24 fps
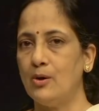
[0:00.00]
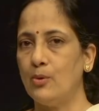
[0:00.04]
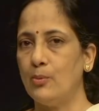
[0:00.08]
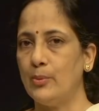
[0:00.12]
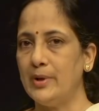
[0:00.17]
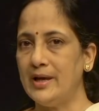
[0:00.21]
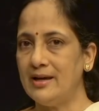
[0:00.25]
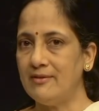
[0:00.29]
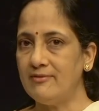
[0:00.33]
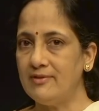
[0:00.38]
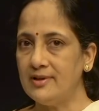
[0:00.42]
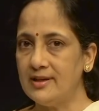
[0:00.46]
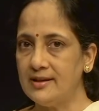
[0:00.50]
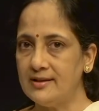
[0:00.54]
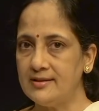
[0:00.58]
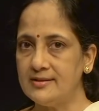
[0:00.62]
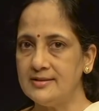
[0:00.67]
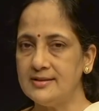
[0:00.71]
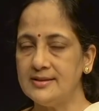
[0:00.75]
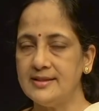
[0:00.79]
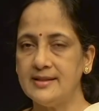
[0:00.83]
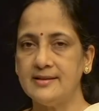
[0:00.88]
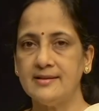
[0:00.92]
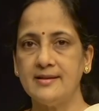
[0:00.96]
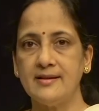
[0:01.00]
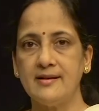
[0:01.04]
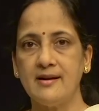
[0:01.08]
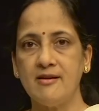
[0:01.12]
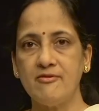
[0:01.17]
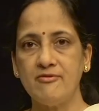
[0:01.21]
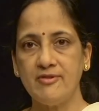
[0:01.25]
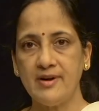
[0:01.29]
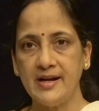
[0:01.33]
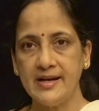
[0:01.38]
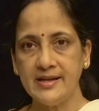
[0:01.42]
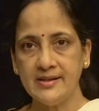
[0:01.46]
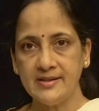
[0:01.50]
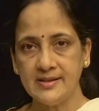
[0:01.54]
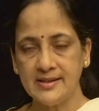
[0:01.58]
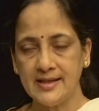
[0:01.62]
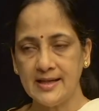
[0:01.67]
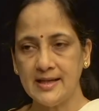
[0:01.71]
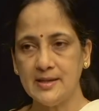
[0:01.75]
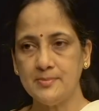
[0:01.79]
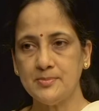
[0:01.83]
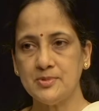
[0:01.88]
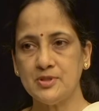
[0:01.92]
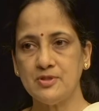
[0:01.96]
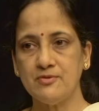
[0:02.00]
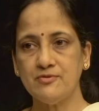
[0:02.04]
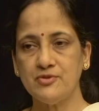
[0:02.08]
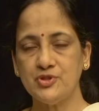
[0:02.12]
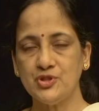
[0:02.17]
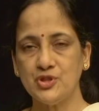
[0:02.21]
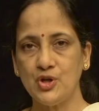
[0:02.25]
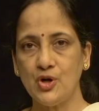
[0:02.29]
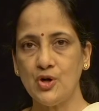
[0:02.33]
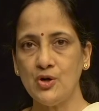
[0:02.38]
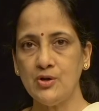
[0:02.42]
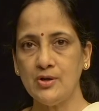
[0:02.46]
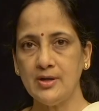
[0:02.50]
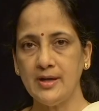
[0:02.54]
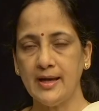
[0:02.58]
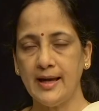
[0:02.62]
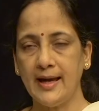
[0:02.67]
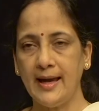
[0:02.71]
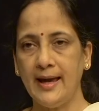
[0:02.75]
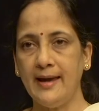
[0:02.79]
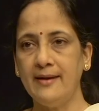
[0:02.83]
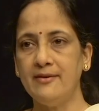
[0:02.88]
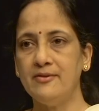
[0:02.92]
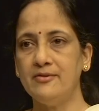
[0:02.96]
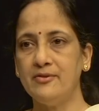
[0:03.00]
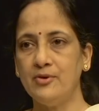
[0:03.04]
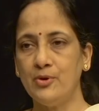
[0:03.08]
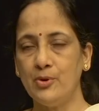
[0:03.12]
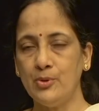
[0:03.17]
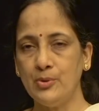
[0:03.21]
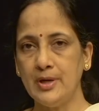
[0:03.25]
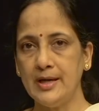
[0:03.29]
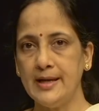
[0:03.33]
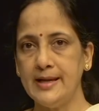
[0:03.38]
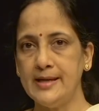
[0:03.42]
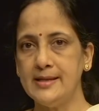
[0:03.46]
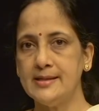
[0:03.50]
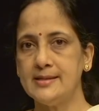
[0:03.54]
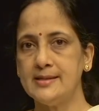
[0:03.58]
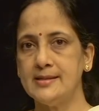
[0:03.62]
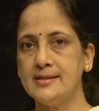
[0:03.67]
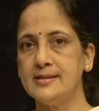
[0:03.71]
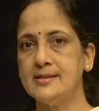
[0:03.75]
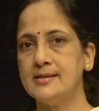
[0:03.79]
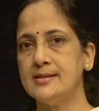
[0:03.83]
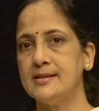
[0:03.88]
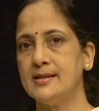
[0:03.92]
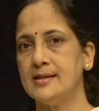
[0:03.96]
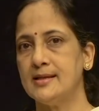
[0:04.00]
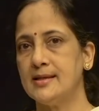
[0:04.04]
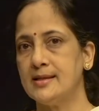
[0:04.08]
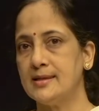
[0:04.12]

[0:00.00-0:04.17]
We have learnt that there are 5 types of shock and correlated